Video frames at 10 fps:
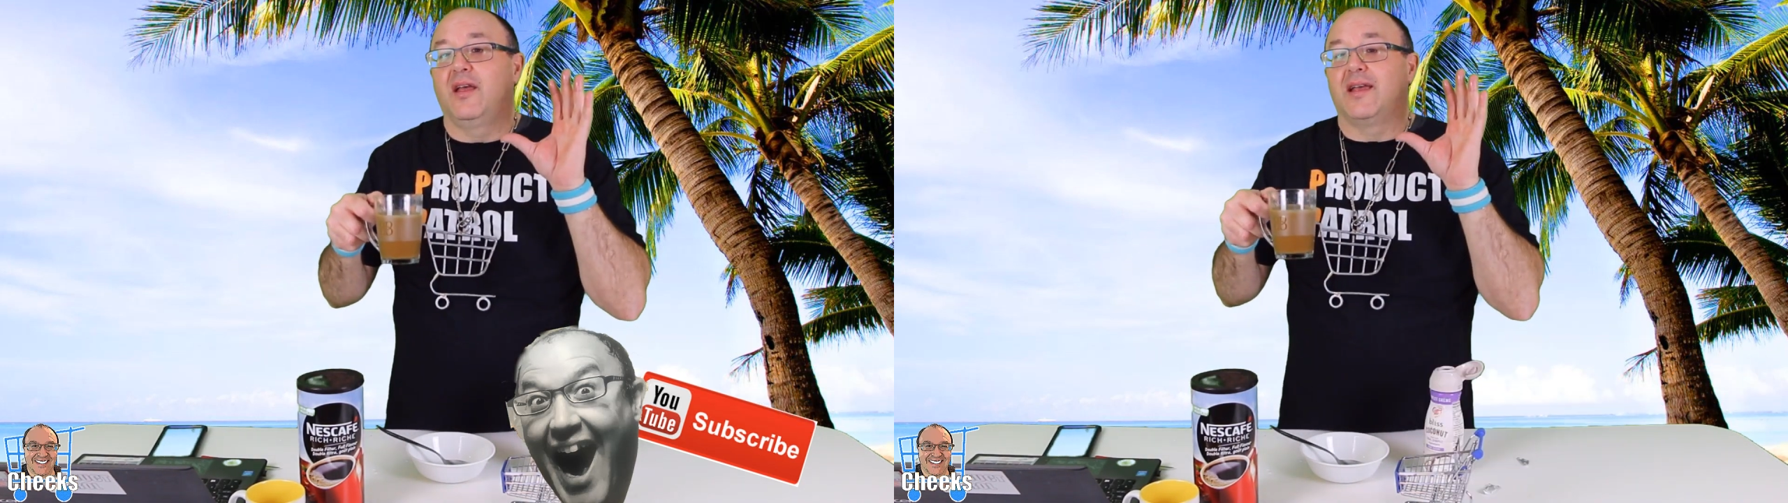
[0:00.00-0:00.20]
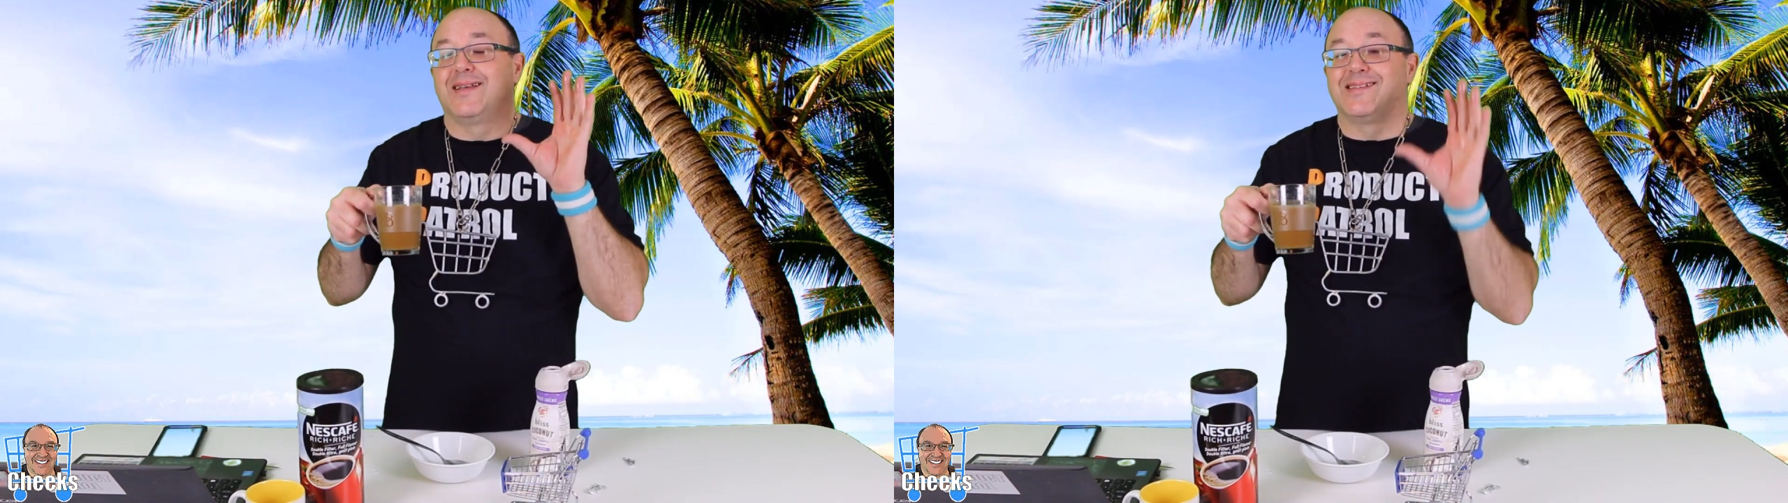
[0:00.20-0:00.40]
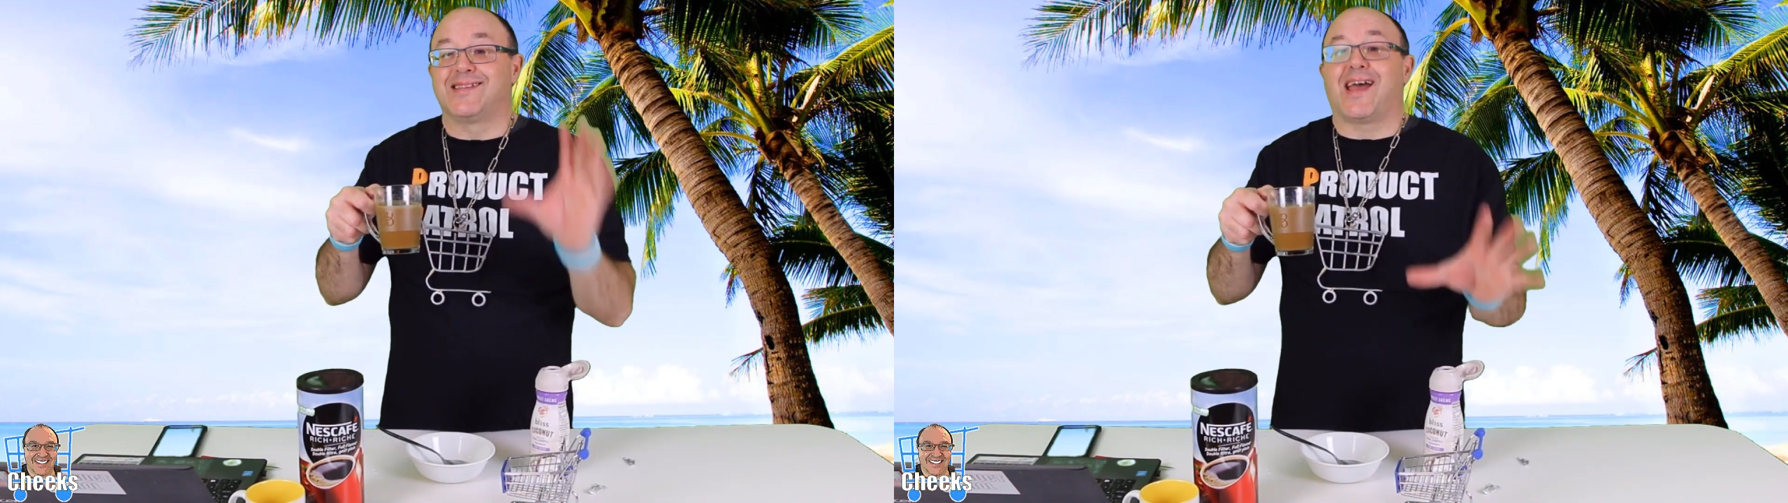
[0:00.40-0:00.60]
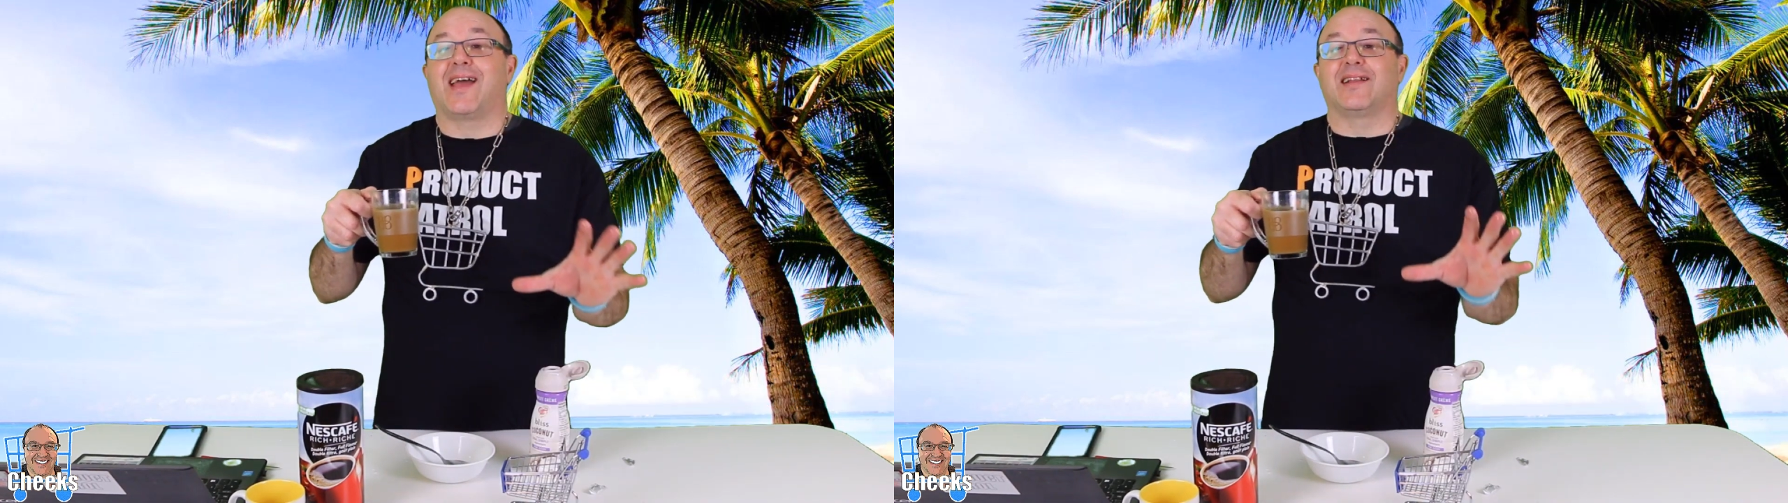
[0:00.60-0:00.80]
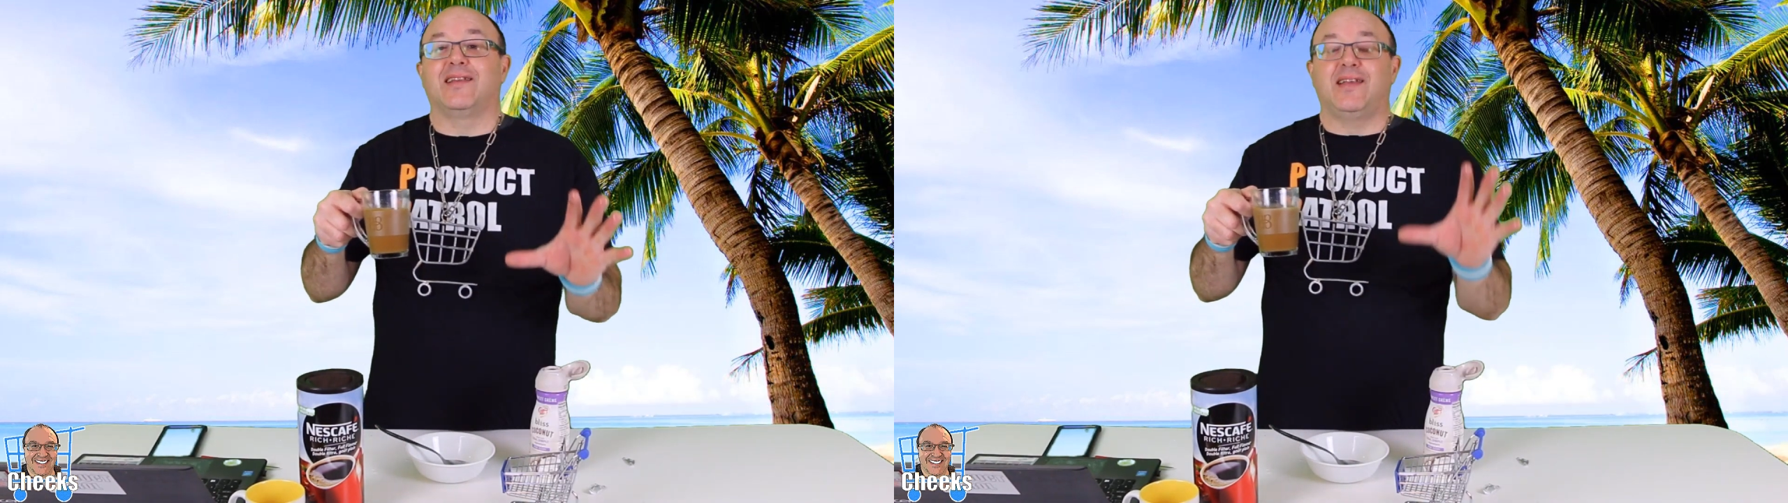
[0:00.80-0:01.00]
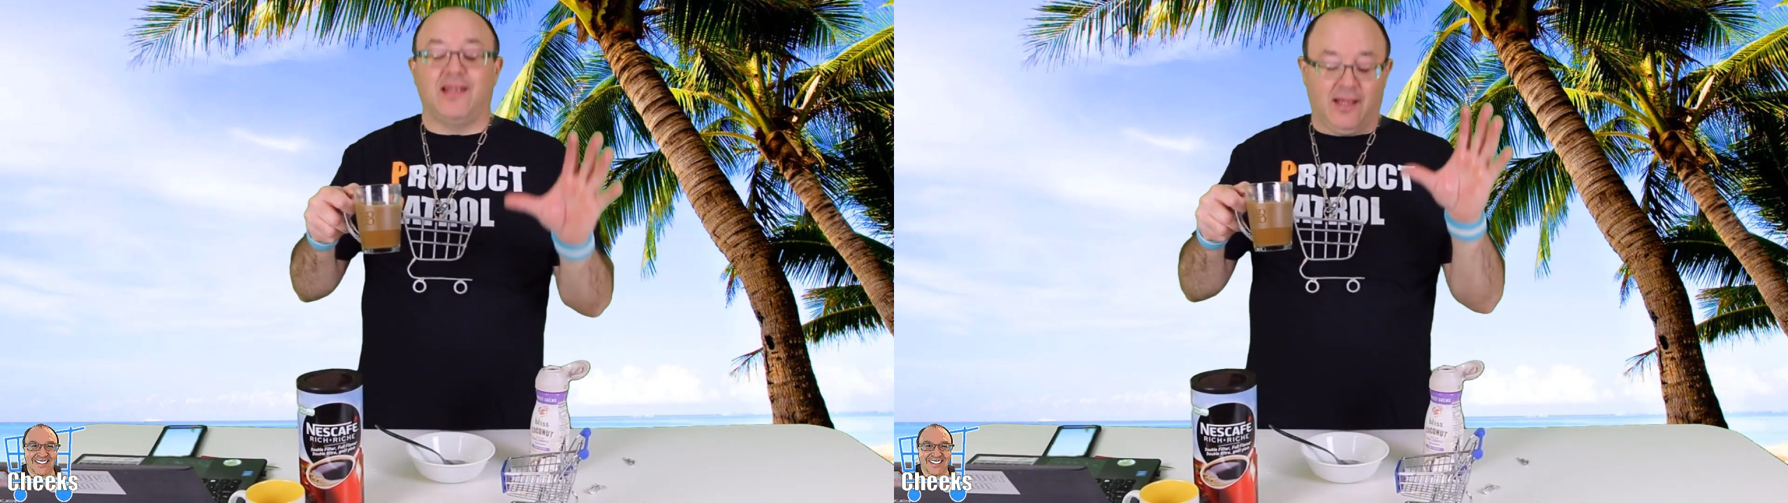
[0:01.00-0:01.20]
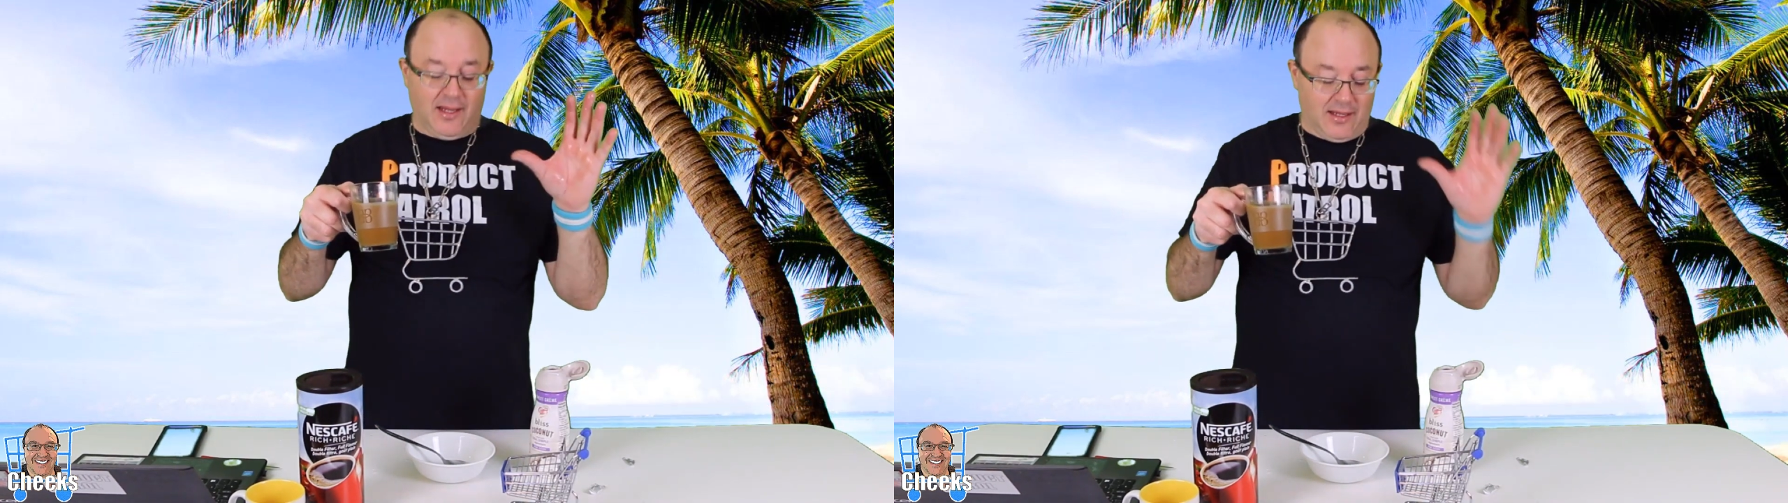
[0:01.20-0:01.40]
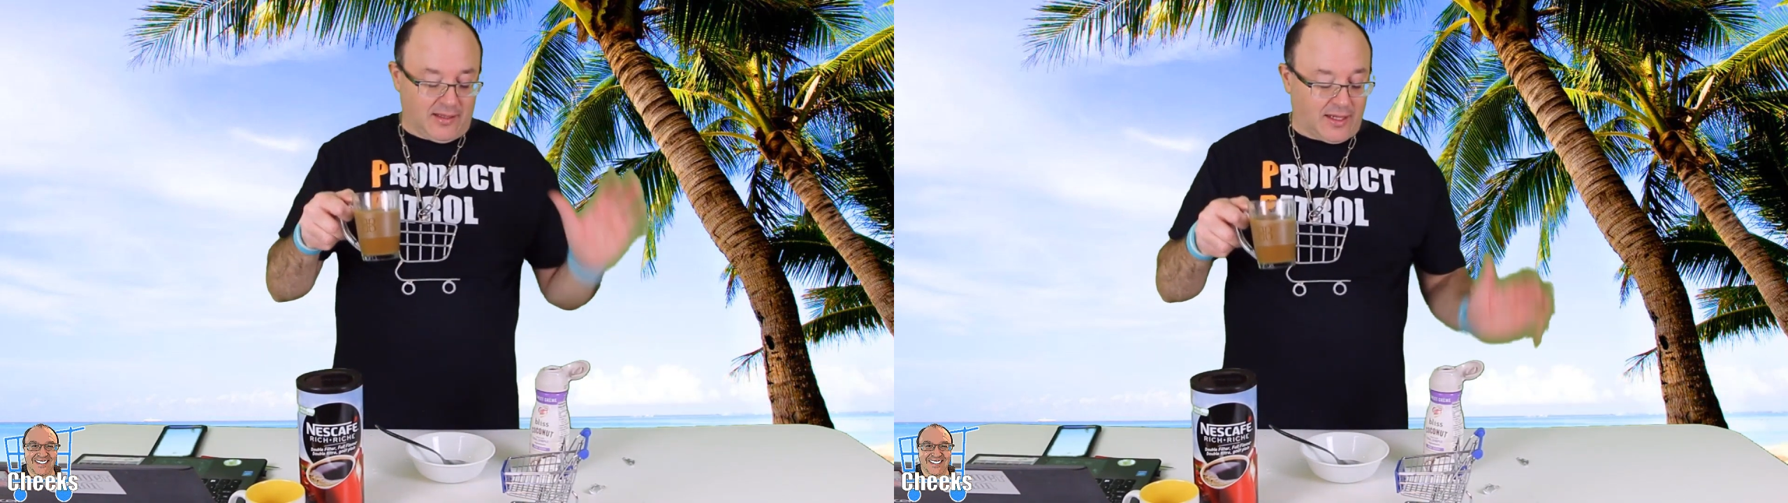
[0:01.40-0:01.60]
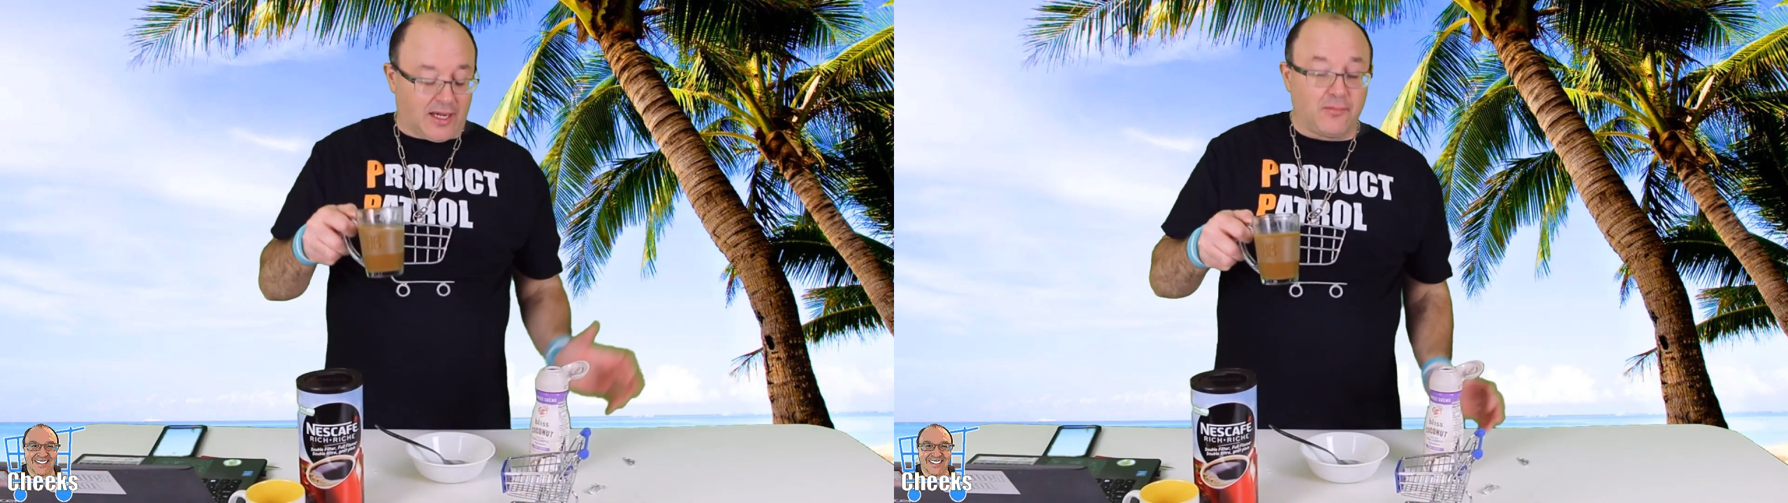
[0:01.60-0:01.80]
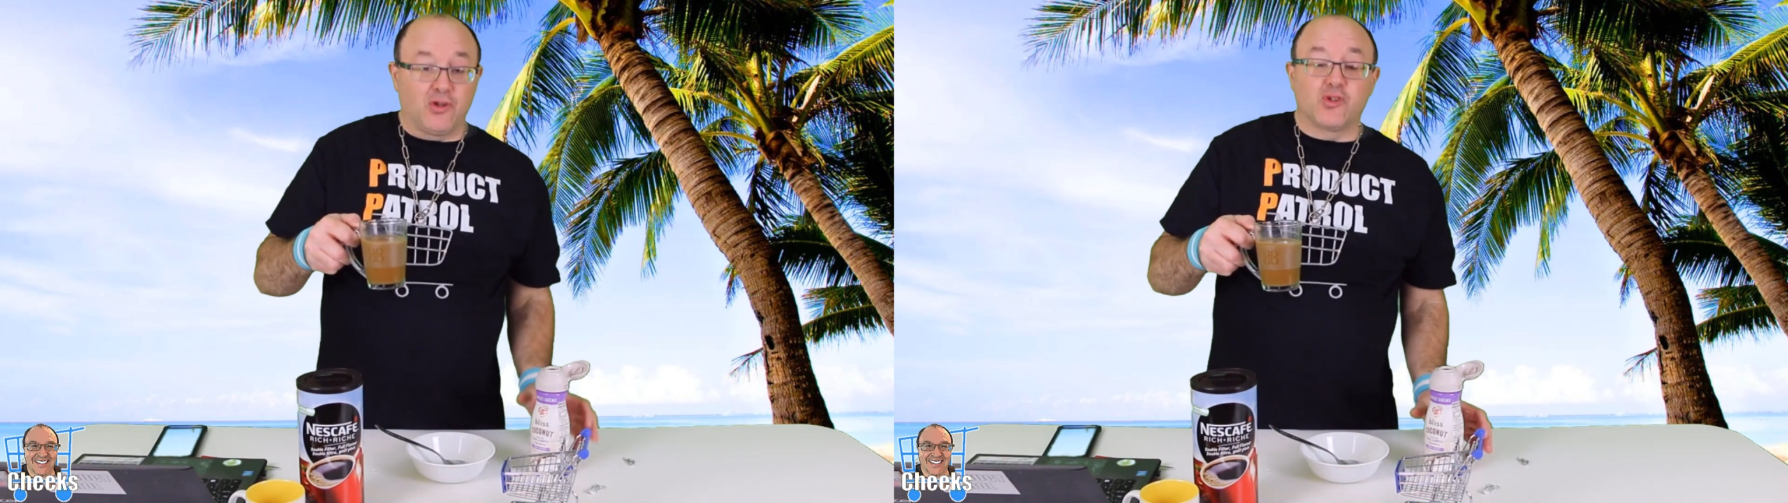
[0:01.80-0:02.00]
exactly like
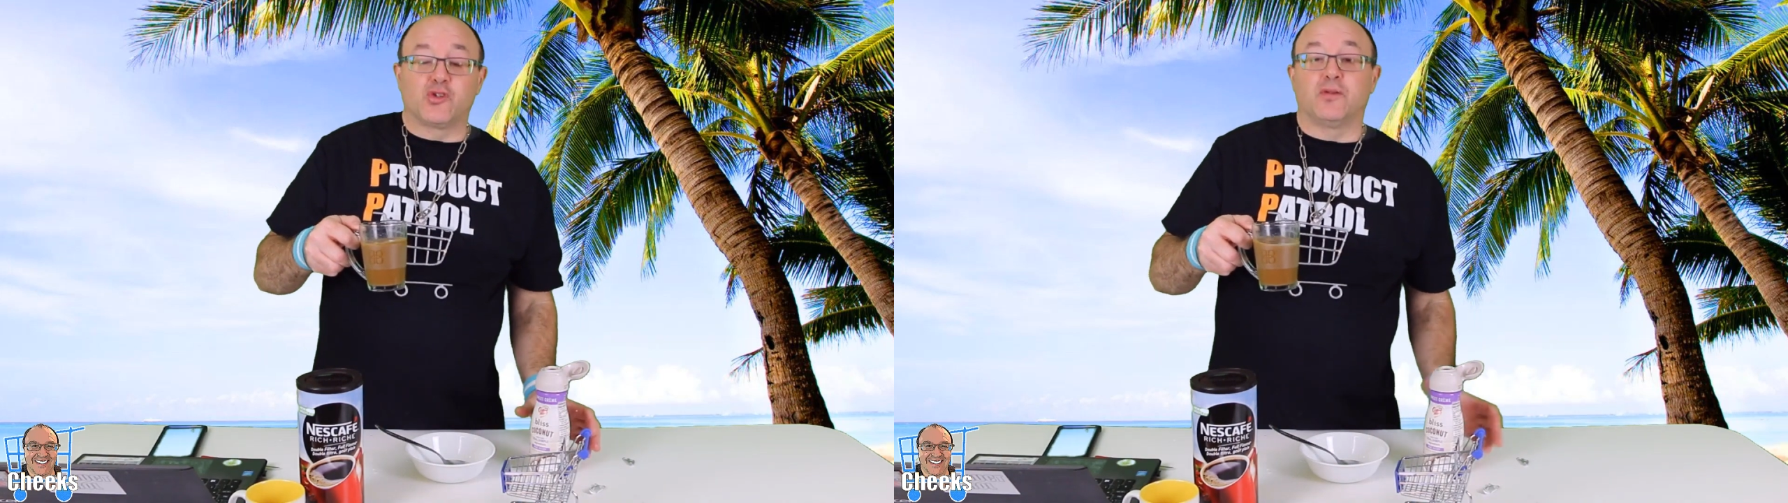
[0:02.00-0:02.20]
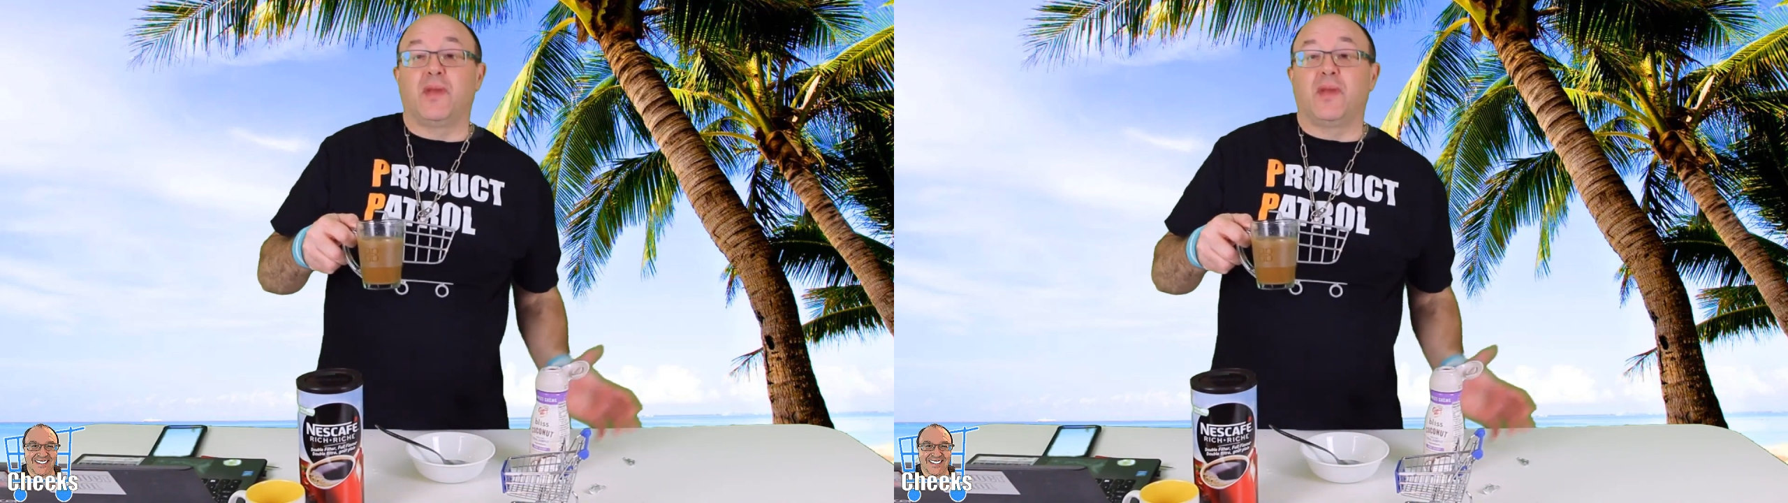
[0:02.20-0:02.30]
I'm used to.